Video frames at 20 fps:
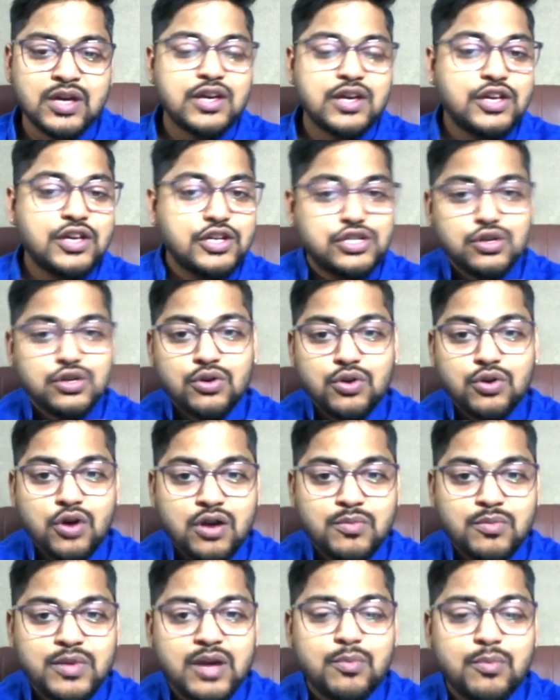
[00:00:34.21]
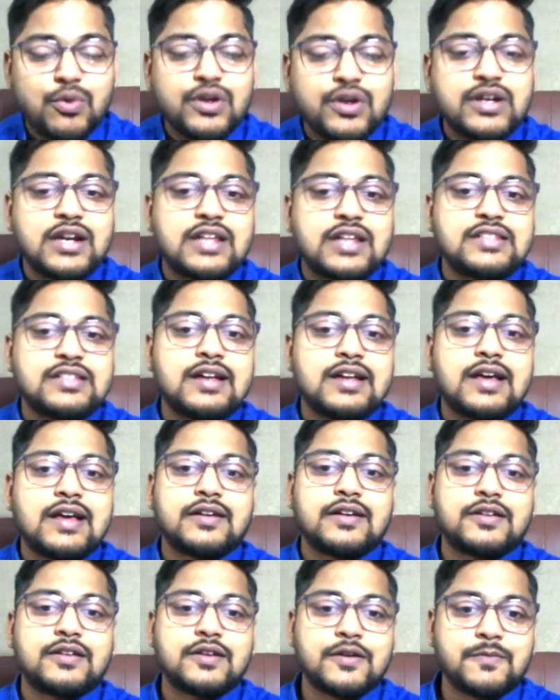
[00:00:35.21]
he should not be appointed as a
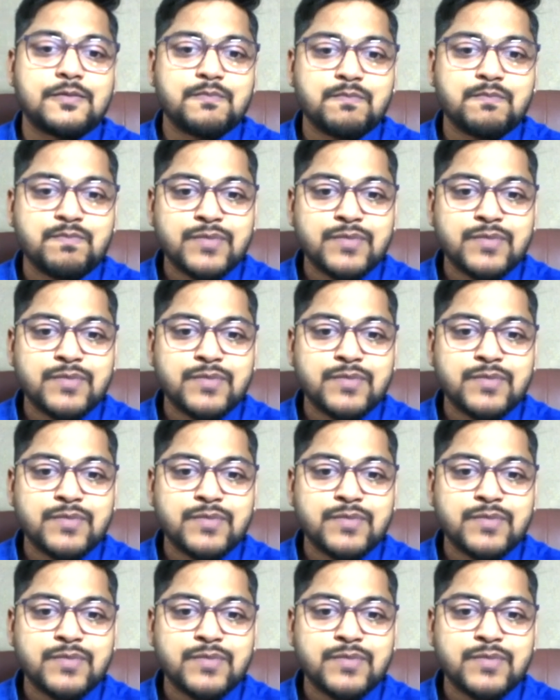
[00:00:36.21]
director.